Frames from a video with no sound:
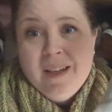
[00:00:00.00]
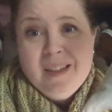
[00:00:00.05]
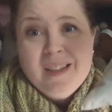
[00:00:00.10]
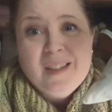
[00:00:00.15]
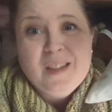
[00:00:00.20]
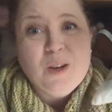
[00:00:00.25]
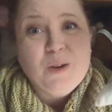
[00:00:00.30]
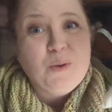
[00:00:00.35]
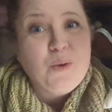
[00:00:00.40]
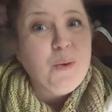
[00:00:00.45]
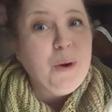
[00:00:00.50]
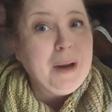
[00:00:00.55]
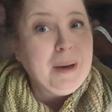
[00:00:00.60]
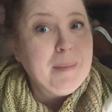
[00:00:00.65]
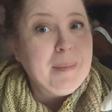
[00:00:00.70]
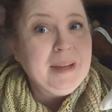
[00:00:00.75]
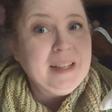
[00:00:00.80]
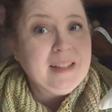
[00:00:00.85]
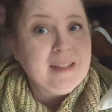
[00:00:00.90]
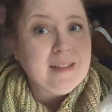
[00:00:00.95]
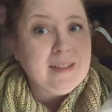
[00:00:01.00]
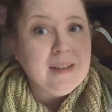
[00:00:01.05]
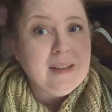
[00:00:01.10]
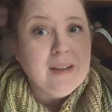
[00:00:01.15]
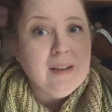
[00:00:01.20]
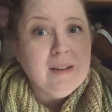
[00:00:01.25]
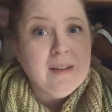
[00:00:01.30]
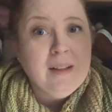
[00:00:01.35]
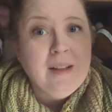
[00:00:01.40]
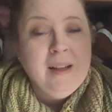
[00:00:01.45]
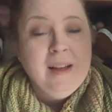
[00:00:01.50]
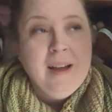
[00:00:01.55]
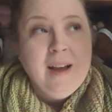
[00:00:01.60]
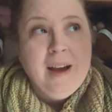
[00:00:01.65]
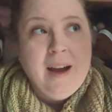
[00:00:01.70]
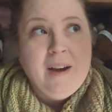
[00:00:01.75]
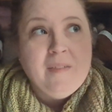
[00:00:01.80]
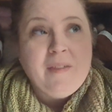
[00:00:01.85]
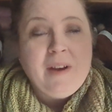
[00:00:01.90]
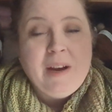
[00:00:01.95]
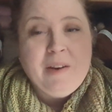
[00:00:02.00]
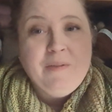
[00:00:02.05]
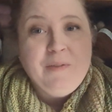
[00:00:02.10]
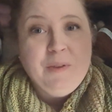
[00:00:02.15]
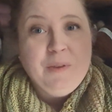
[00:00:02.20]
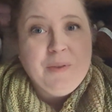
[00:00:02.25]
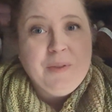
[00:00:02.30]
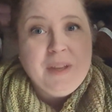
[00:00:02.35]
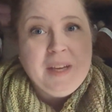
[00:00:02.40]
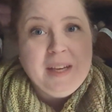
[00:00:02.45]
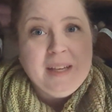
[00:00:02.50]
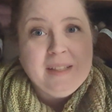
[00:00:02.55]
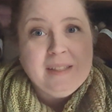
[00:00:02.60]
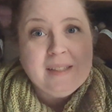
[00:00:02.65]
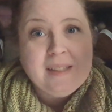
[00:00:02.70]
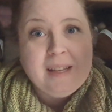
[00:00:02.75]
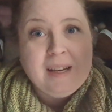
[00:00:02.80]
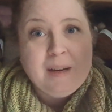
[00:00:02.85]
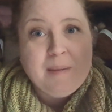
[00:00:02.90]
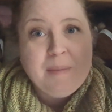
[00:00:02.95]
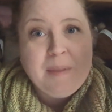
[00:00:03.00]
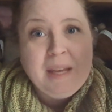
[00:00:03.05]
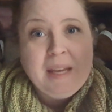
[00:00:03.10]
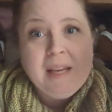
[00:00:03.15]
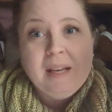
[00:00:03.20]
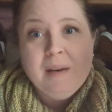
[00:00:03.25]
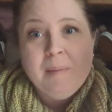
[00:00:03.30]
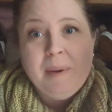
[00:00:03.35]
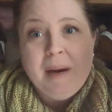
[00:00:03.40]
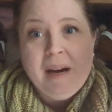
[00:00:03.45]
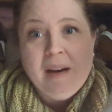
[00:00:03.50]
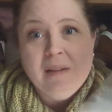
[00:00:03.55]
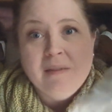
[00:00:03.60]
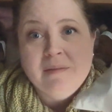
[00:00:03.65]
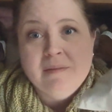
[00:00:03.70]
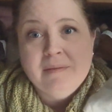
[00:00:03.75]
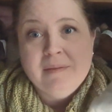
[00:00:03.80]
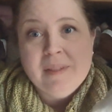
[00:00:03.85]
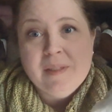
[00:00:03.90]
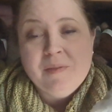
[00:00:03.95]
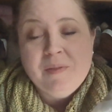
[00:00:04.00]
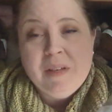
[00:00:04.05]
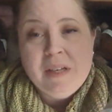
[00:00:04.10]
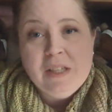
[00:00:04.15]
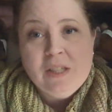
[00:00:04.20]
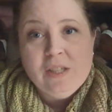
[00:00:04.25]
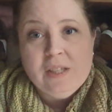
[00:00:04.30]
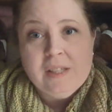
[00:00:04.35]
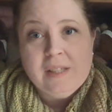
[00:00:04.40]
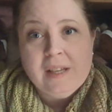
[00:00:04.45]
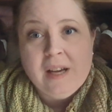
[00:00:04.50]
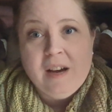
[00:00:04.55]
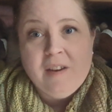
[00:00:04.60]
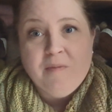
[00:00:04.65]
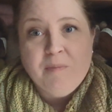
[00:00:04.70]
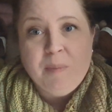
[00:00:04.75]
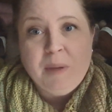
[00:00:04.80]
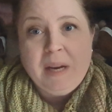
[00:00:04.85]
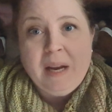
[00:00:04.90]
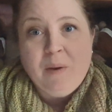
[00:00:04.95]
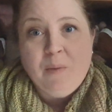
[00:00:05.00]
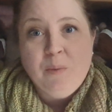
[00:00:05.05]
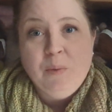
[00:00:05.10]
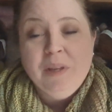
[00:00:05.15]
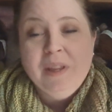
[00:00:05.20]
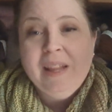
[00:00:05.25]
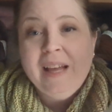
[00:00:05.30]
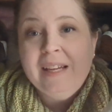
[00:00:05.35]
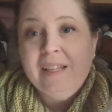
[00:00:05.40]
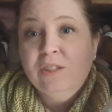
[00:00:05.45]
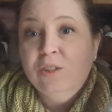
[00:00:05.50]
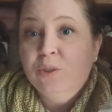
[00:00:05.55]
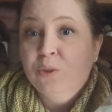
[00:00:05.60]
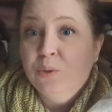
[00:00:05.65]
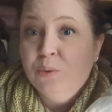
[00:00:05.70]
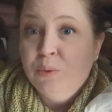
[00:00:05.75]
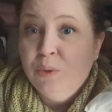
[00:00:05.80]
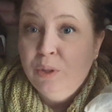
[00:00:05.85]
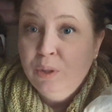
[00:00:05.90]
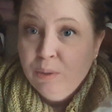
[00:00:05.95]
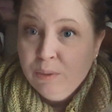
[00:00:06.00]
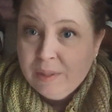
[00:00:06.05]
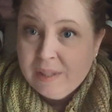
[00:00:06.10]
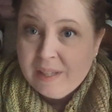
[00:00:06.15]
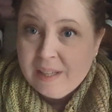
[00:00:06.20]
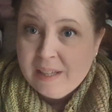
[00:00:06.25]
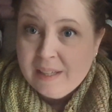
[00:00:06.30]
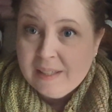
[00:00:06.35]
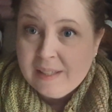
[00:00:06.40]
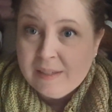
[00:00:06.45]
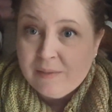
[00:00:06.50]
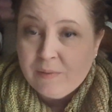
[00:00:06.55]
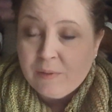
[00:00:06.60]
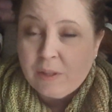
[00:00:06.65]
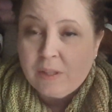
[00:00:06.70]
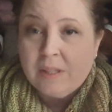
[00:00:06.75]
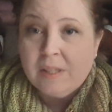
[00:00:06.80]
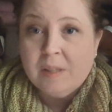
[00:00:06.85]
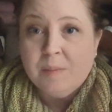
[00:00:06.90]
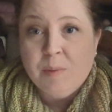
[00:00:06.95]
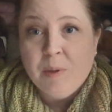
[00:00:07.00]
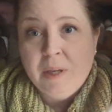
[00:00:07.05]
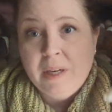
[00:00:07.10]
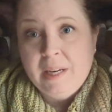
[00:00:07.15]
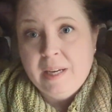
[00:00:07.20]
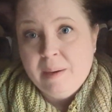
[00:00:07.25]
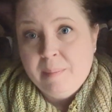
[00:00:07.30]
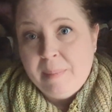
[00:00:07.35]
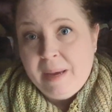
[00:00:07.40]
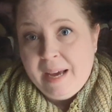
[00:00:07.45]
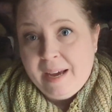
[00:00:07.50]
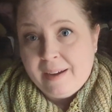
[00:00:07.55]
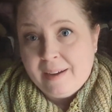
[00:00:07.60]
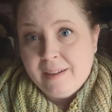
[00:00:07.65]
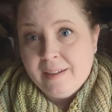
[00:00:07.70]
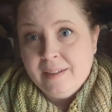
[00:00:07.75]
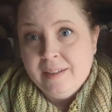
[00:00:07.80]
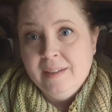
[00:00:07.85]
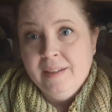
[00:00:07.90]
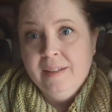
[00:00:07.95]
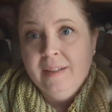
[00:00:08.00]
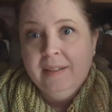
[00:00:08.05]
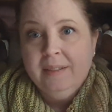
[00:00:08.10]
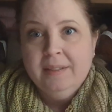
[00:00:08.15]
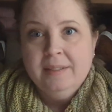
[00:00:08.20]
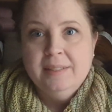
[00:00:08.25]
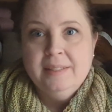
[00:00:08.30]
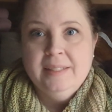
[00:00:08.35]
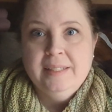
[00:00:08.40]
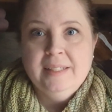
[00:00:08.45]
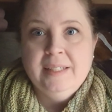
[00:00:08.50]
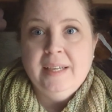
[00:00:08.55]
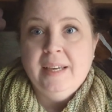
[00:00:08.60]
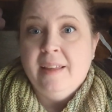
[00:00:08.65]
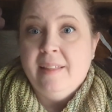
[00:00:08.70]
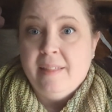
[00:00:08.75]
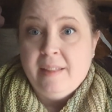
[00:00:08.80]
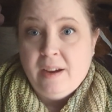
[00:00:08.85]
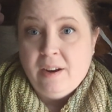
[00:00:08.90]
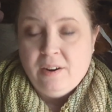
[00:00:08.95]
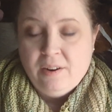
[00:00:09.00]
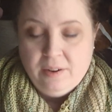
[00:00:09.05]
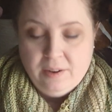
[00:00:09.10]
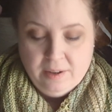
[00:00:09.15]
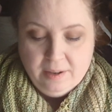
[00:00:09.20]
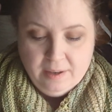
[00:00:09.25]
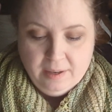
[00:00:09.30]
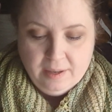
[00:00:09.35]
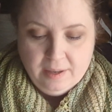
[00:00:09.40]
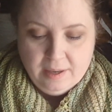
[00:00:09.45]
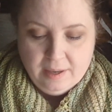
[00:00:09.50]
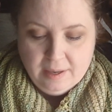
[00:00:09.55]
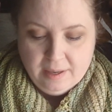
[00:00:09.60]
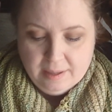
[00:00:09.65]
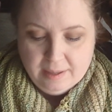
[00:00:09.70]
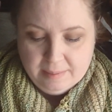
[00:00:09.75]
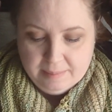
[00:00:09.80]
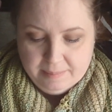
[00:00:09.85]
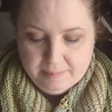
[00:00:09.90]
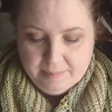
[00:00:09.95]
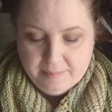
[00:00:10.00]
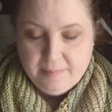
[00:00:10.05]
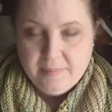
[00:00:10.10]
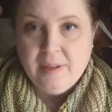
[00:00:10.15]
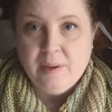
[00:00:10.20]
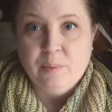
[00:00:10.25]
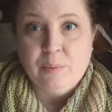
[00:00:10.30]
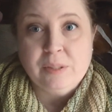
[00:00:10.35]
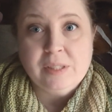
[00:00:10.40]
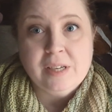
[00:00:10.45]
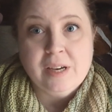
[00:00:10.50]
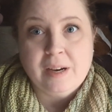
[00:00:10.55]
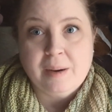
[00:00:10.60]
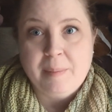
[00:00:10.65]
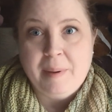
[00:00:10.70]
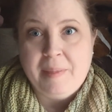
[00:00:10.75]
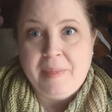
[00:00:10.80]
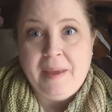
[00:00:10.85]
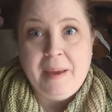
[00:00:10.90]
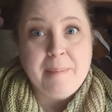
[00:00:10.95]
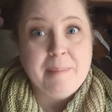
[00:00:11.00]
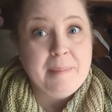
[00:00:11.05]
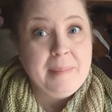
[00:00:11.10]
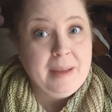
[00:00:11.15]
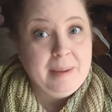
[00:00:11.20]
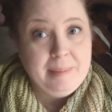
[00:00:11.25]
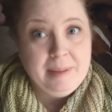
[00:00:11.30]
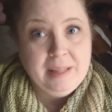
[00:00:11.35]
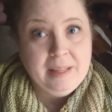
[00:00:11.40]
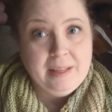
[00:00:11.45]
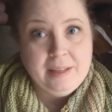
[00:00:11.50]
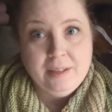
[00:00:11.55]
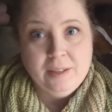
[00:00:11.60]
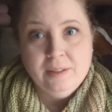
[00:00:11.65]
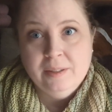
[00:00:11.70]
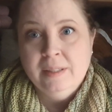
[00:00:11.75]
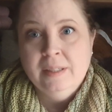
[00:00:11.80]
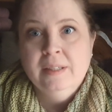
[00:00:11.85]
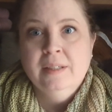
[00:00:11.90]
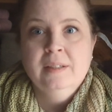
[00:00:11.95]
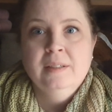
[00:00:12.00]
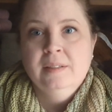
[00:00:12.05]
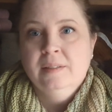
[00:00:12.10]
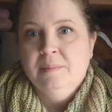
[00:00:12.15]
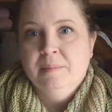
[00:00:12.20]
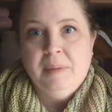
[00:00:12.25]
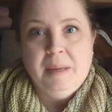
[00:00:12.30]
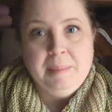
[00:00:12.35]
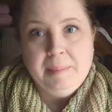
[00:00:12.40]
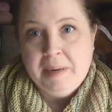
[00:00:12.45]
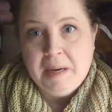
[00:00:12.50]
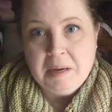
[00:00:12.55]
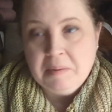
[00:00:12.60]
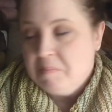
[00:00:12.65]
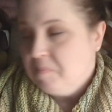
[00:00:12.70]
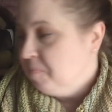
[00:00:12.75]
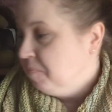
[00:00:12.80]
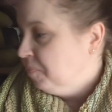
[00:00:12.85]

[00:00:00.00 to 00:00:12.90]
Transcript: So quite a bit still. I've got a few things that I'm thinking about to finish this off, but I would like to use this versus putting it back in there. And we'll talk about that maybe later, maybe not.